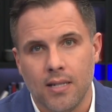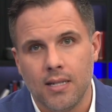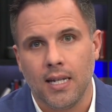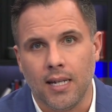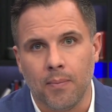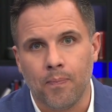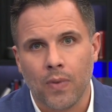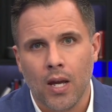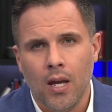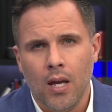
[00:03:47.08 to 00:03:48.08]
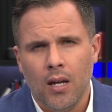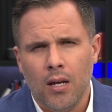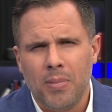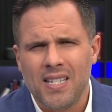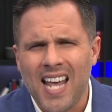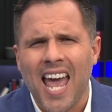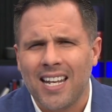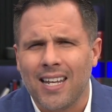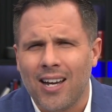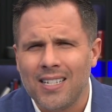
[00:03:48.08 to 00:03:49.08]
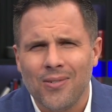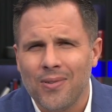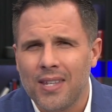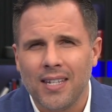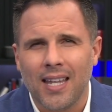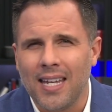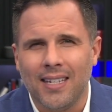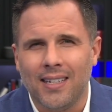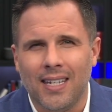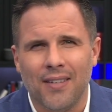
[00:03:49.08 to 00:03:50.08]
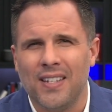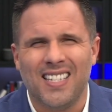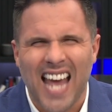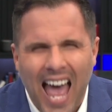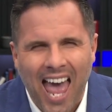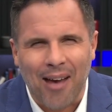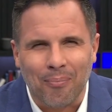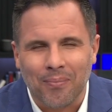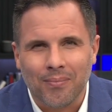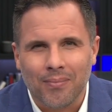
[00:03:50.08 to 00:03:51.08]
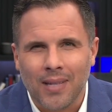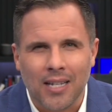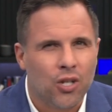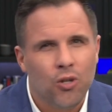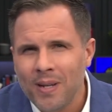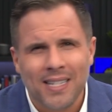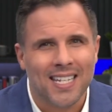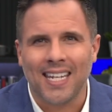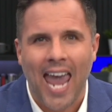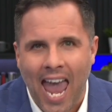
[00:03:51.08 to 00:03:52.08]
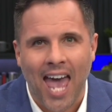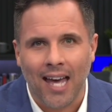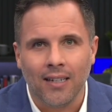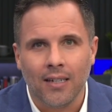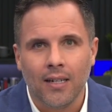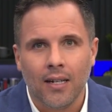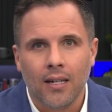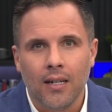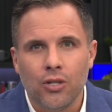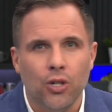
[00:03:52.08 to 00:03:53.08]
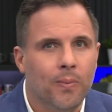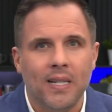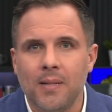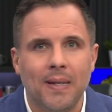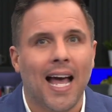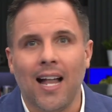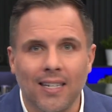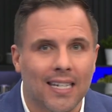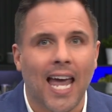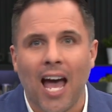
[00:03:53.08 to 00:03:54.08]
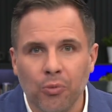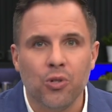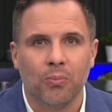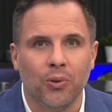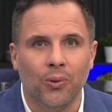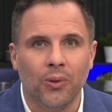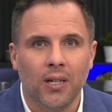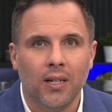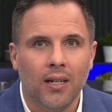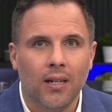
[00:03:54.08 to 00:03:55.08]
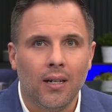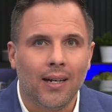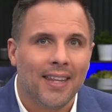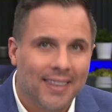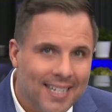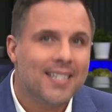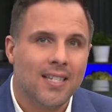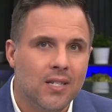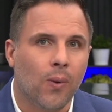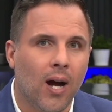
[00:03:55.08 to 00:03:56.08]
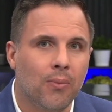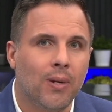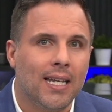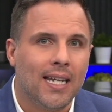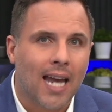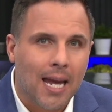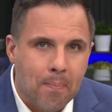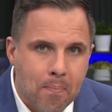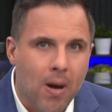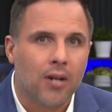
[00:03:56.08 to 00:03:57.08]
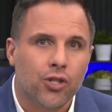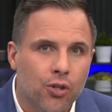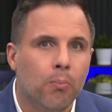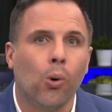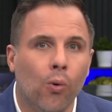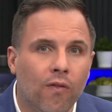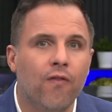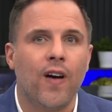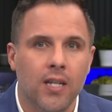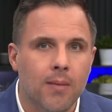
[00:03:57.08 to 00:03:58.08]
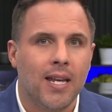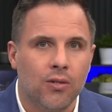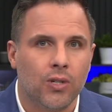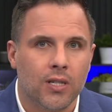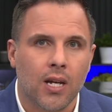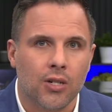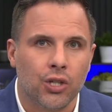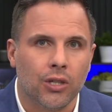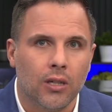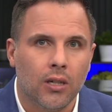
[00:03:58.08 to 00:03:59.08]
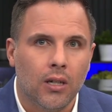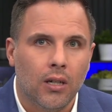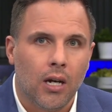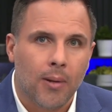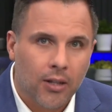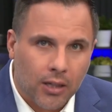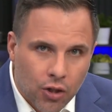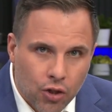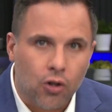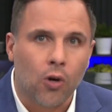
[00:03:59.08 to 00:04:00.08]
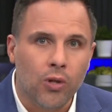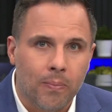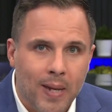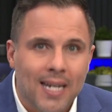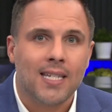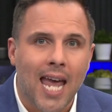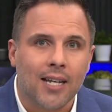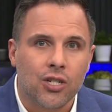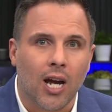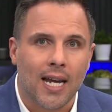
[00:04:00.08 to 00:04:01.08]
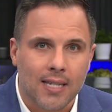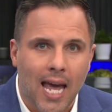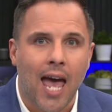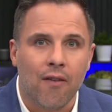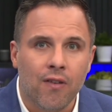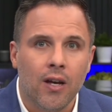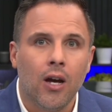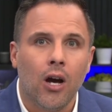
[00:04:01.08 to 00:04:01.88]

steam. But sadly, I don't think they give a damn. They're too big to care, too big to be held accountable. And this is why we need a much more fundamental discussion about the control the big tech giants have